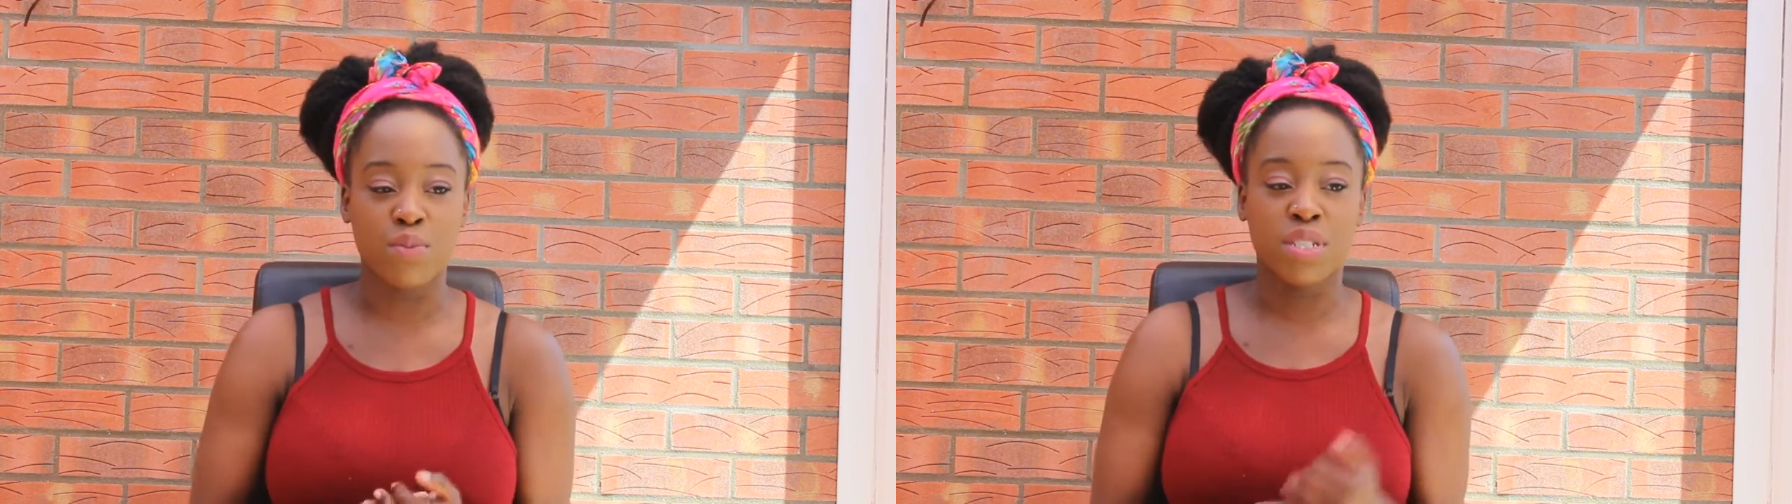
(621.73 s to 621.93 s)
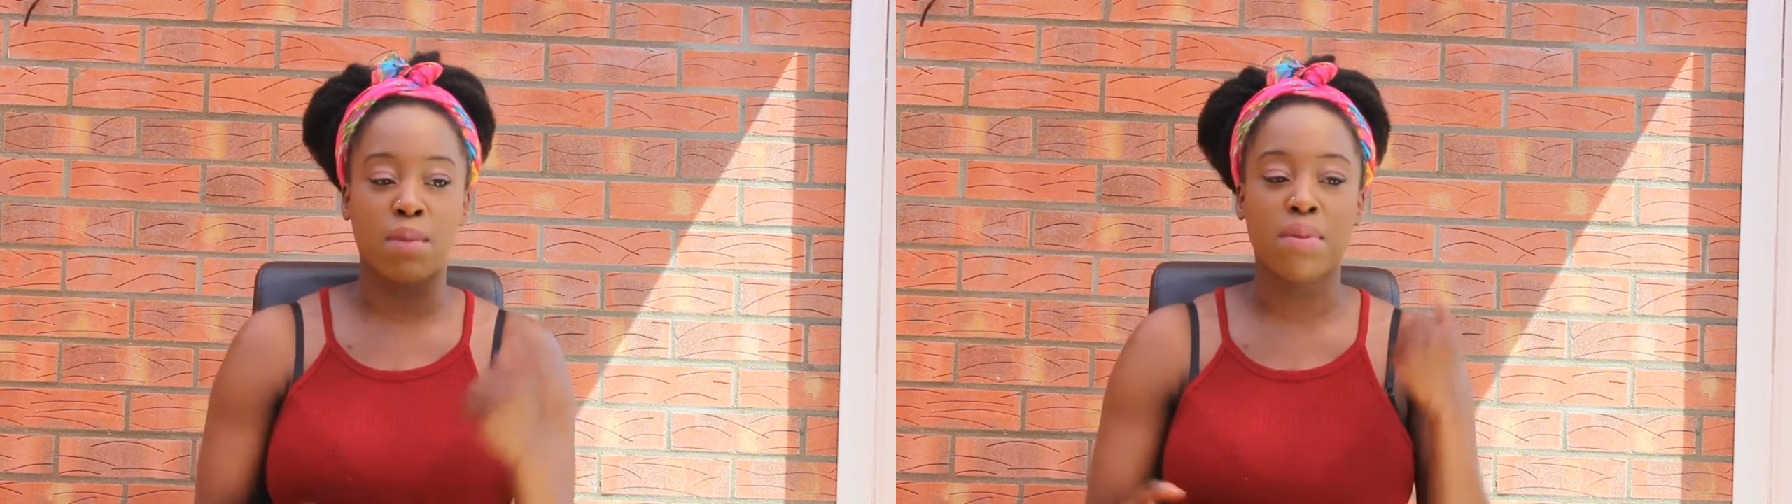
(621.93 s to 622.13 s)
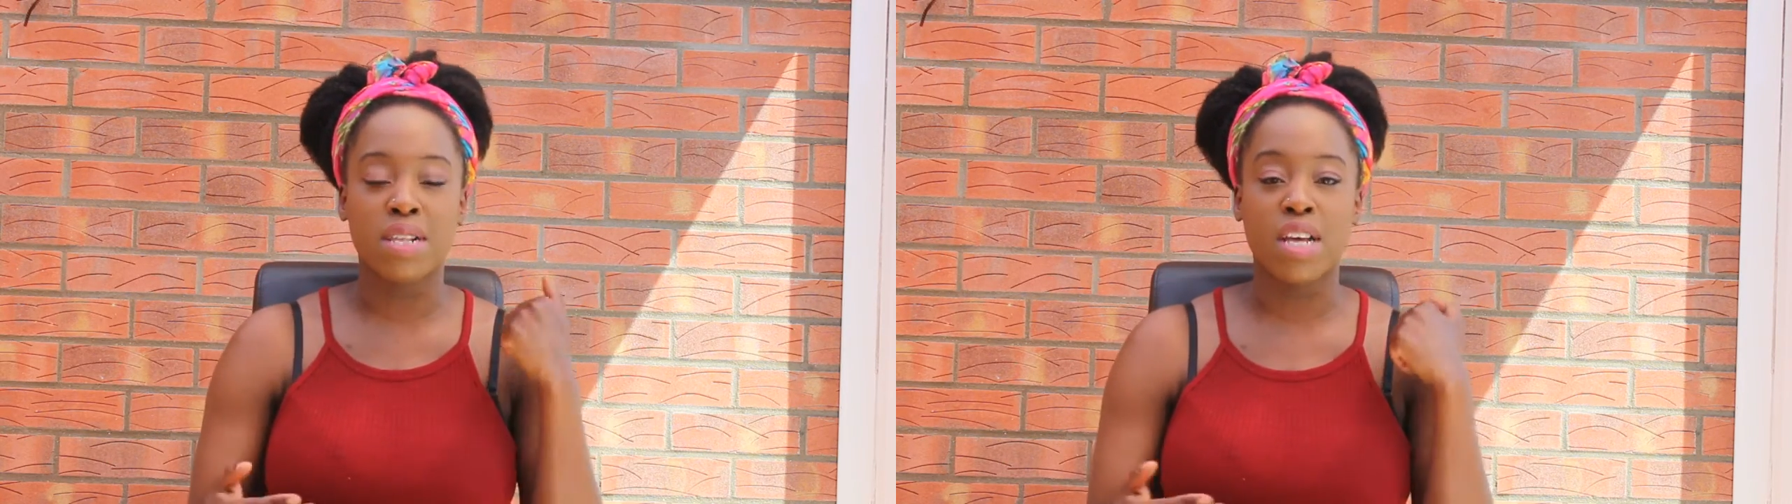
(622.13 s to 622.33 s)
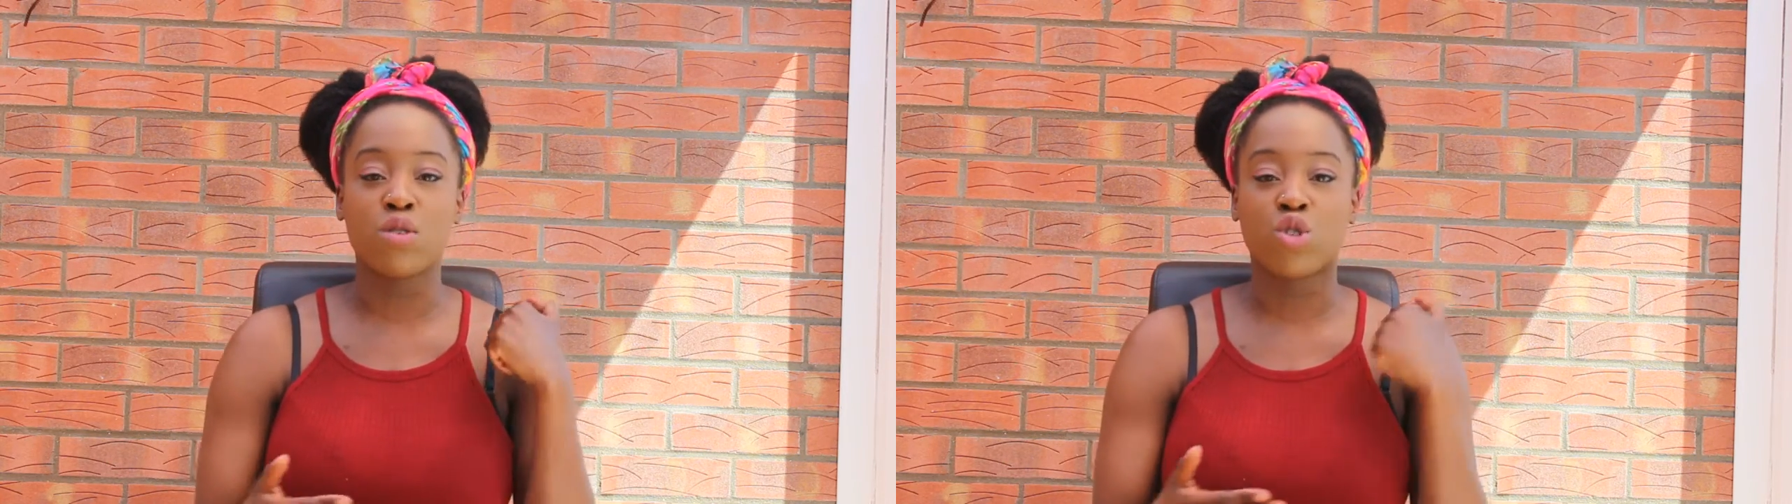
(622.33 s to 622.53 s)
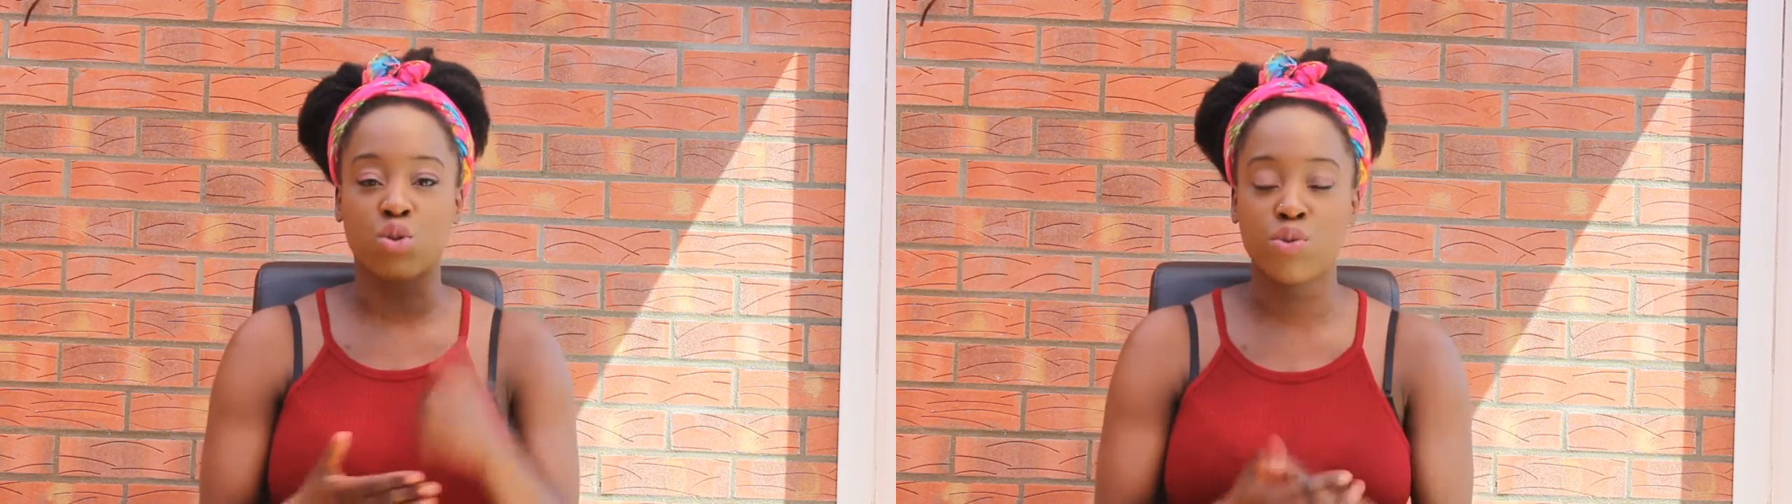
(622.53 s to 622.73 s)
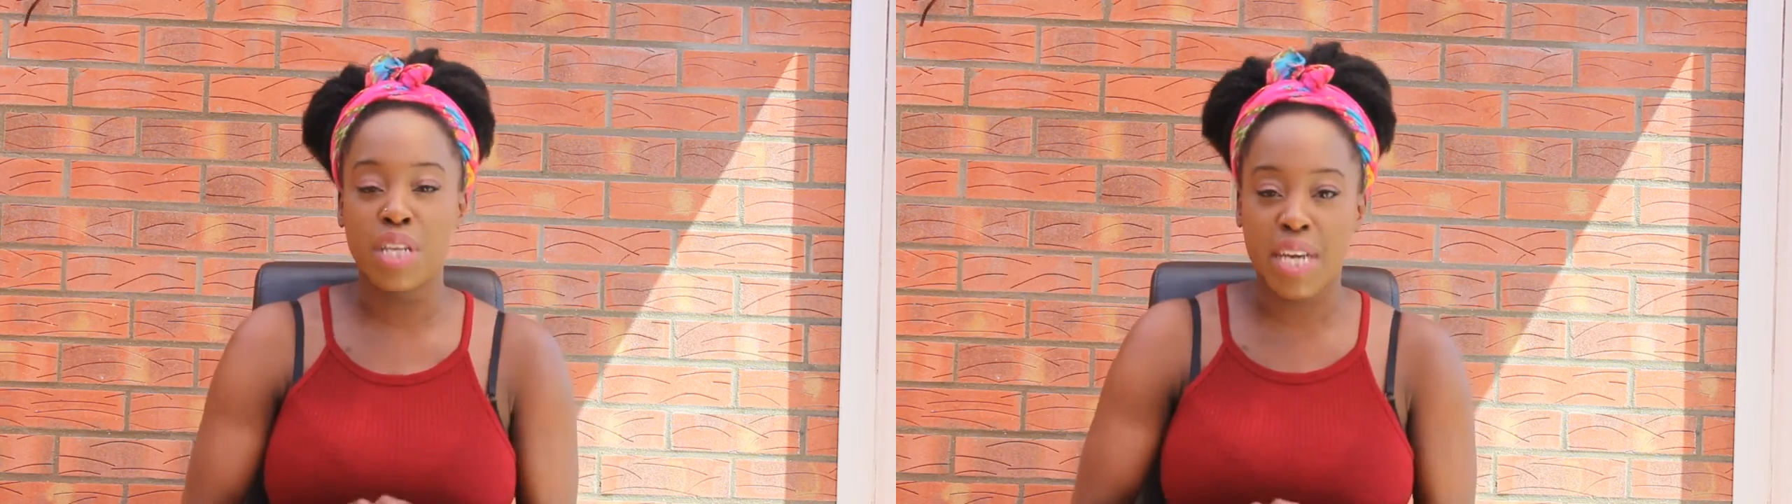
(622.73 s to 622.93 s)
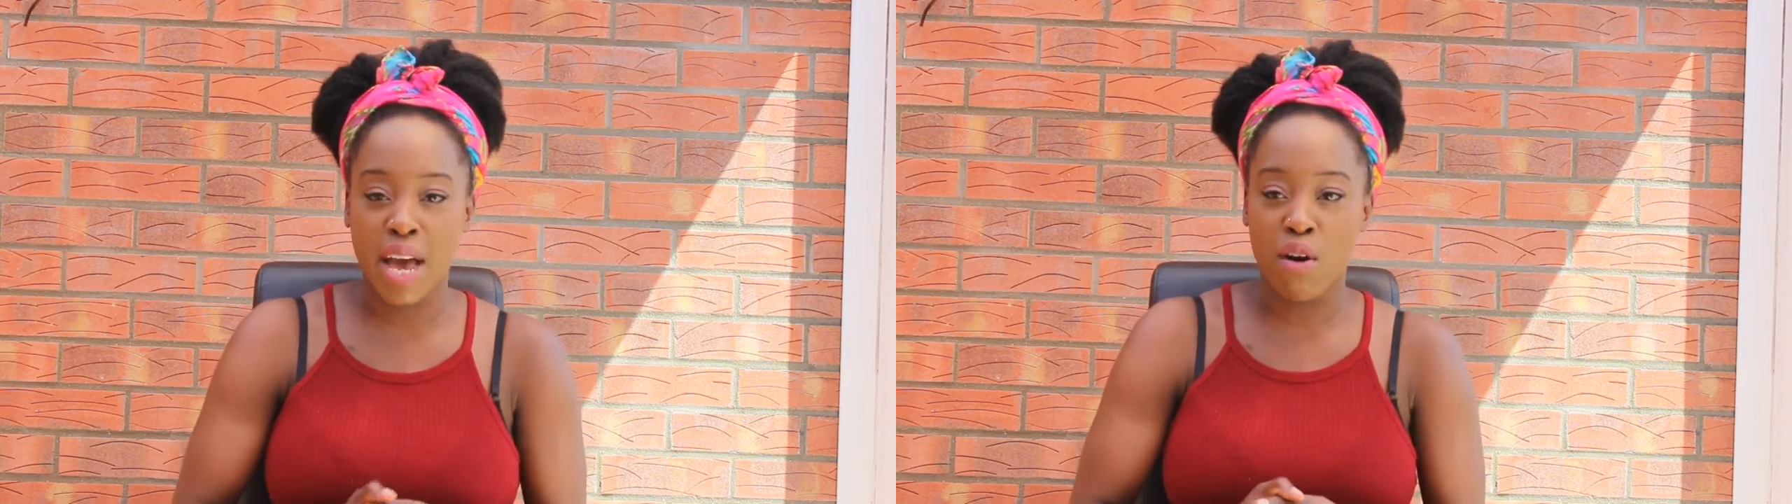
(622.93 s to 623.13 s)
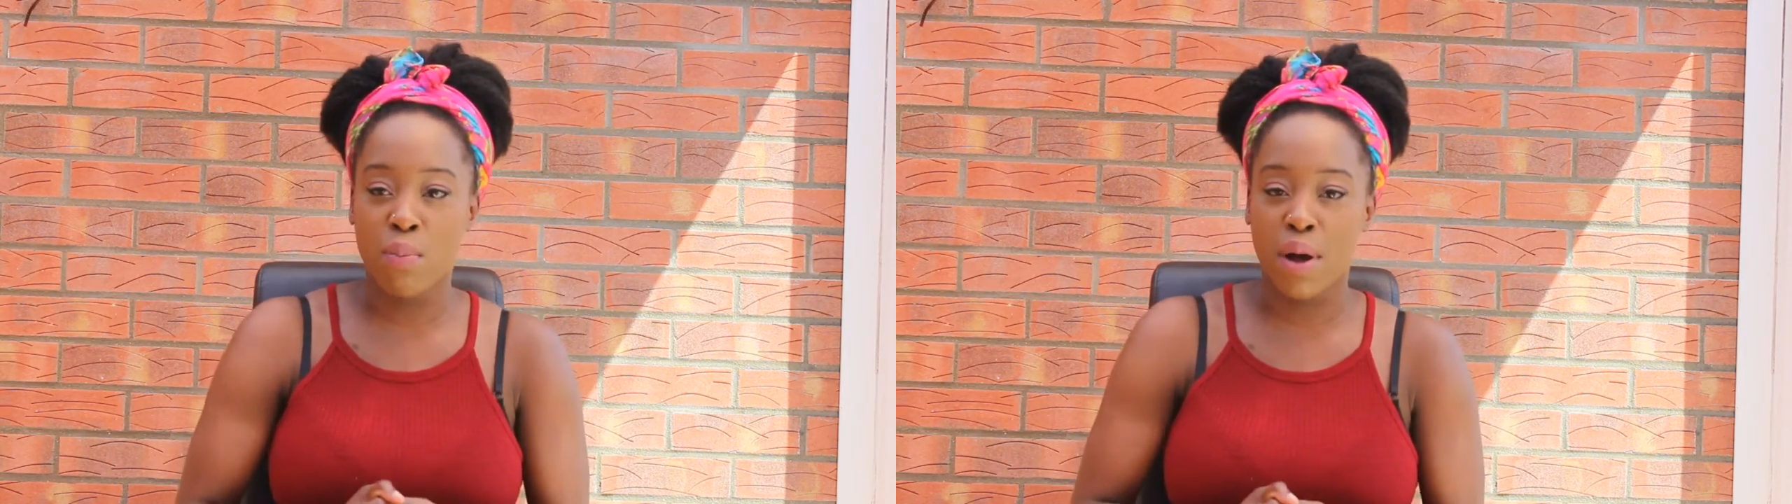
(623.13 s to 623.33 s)
with somebody that you truly
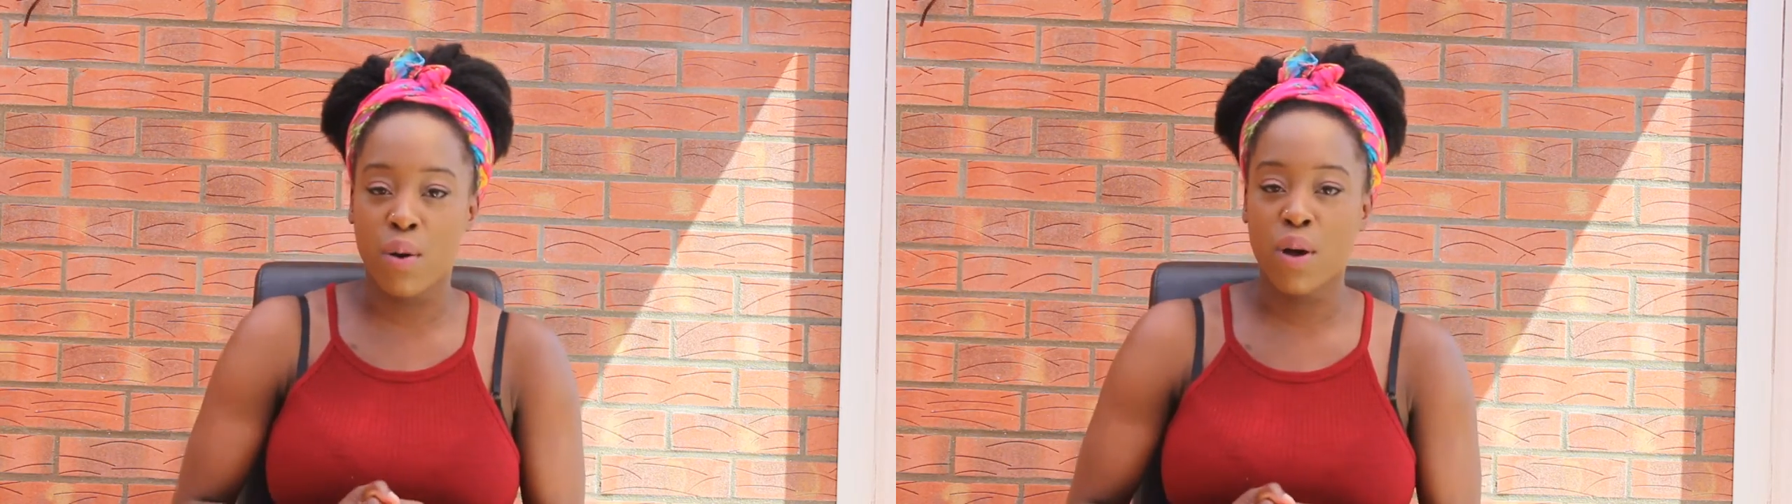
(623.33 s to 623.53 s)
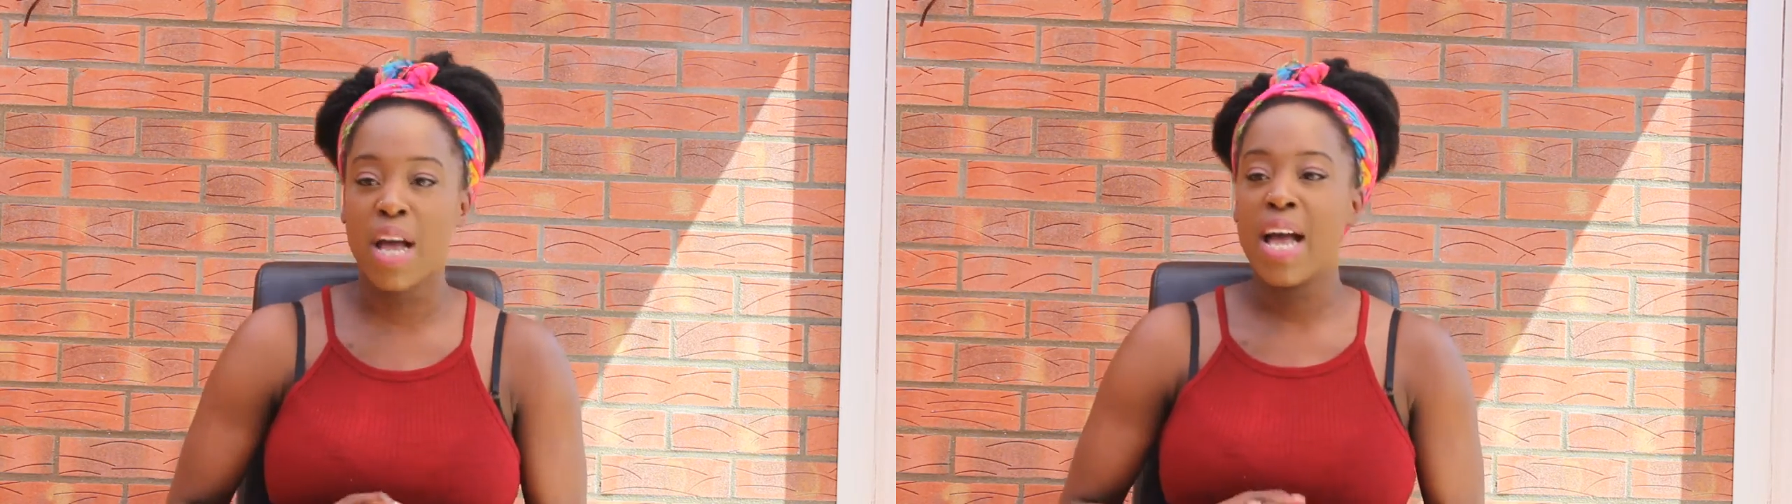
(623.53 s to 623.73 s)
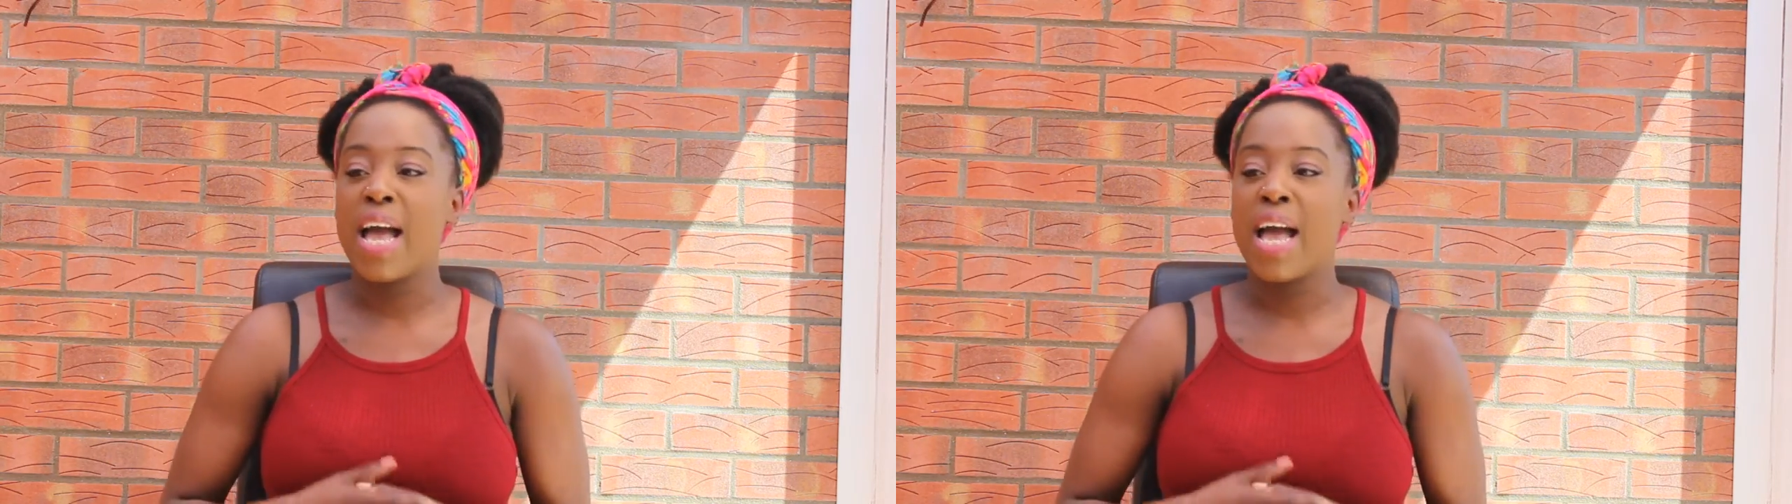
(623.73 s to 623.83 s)
care about,